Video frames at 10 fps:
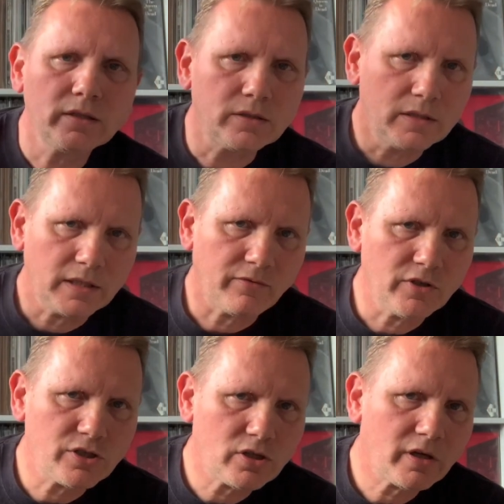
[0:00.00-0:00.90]
The
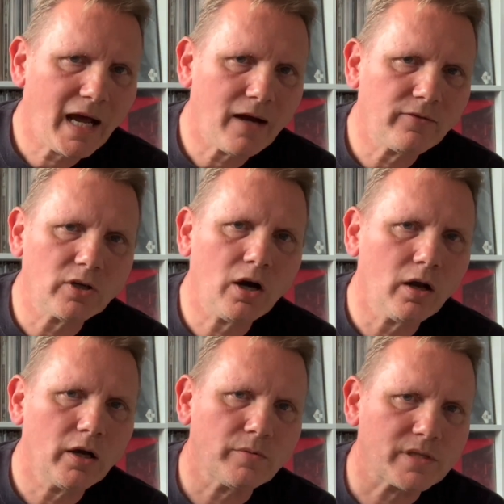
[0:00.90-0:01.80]
version on Hatful of
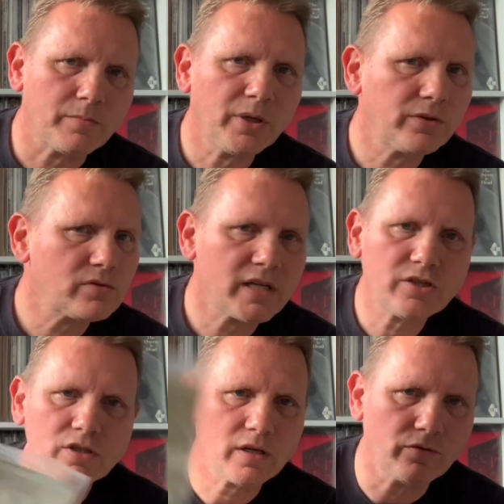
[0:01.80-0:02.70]
Hollow is a Peel
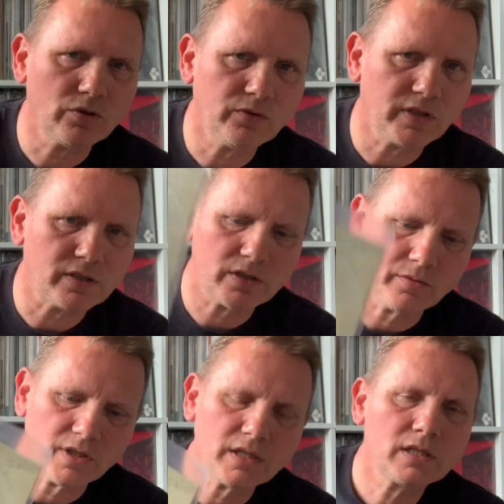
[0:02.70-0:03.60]
session, so nothing to do with
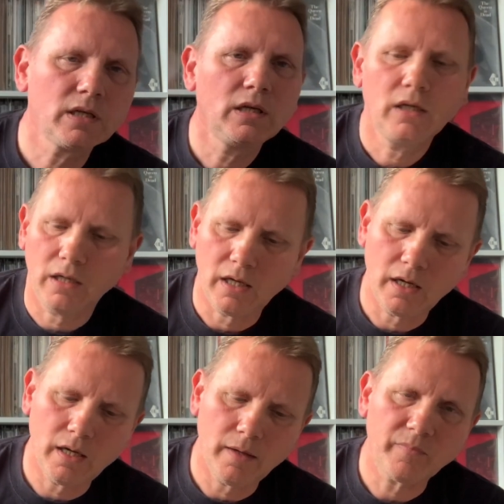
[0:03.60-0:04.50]
this.
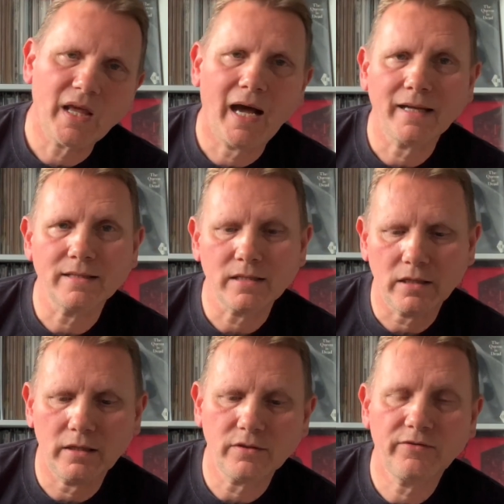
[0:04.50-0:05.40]

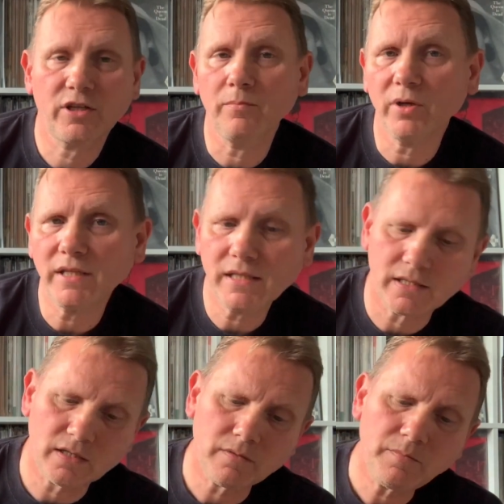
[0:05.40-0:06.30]
For
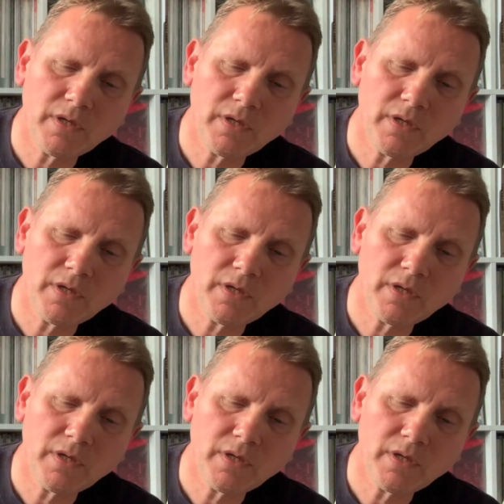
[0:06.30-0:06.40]
completism,